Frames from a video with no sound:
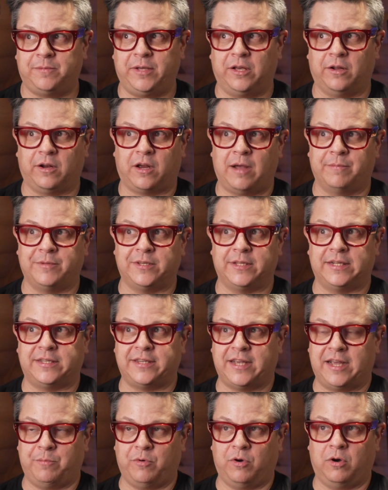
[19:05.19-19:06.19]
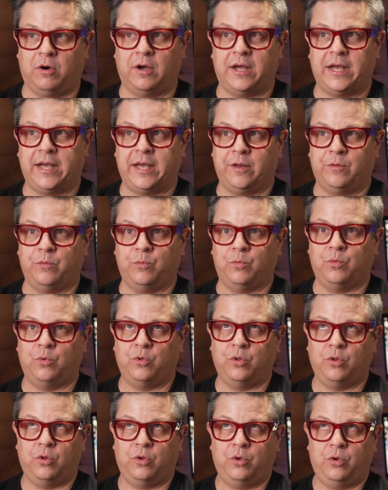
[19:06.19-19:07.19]
be able to come to the table and
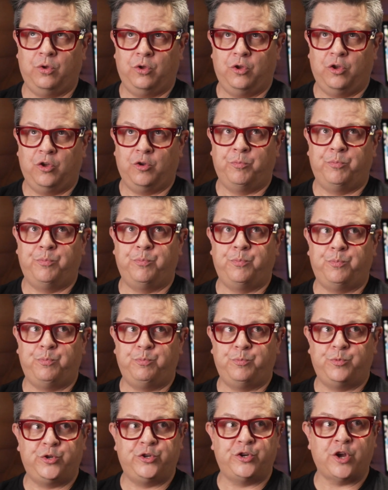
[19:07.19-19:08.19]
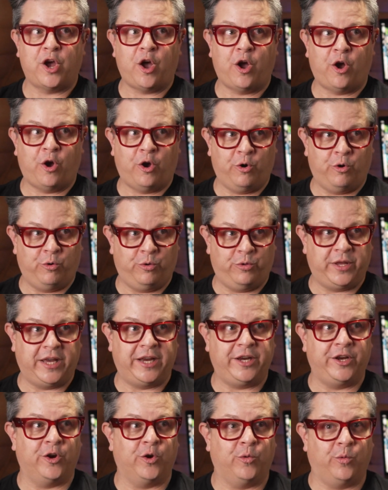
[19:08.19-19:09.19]
show
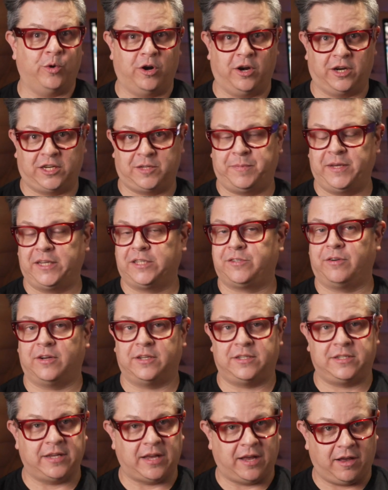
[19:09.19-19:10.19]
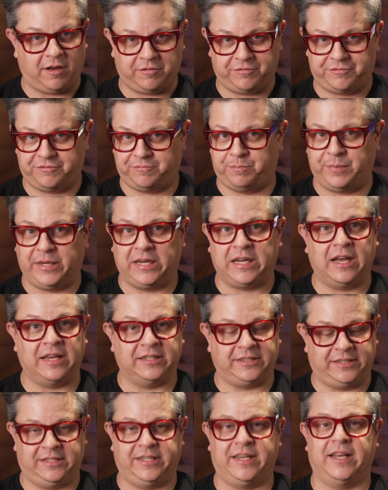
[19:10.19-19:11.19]
that your work speaks for itself
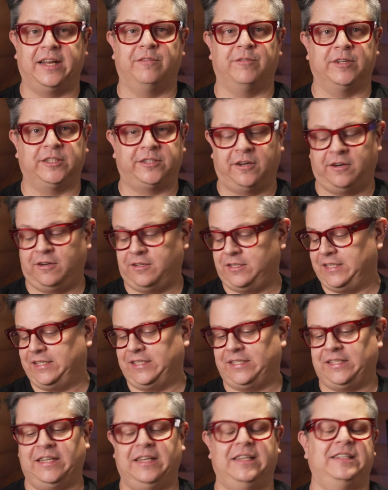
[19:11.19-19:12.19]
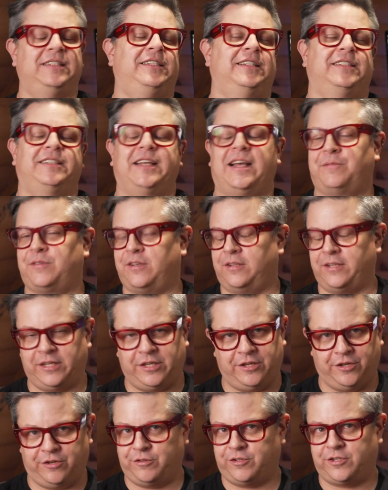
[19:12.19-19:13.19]
because it's getting returns is just absolutely
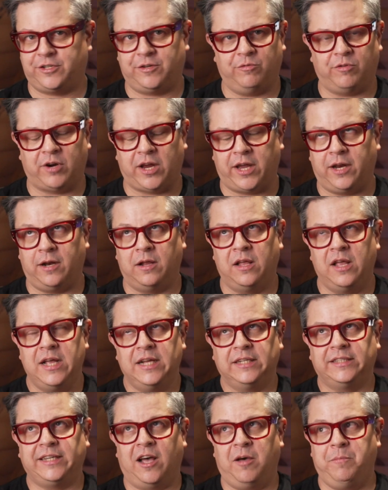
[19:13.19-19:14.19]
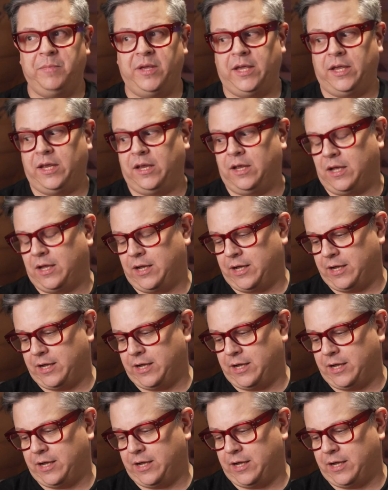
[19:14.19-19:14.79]
huge, right? Tell me,